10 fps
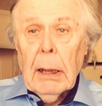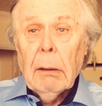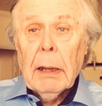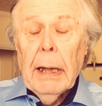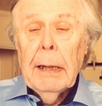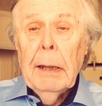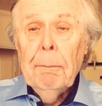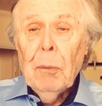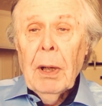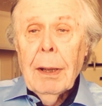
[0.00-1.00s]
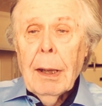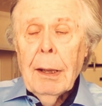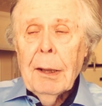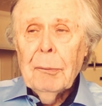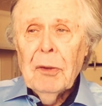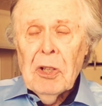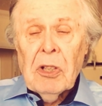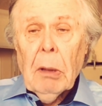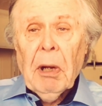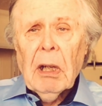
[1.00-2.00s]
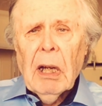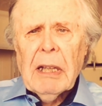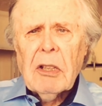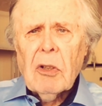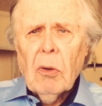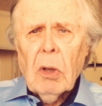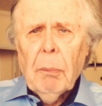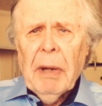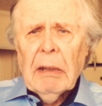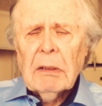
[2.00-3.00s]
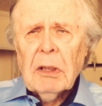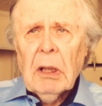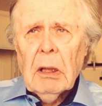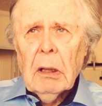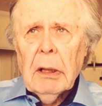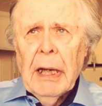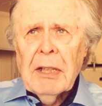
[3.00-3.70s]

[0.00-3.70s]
Hello again. Uh, this time I'd like to talk about uh,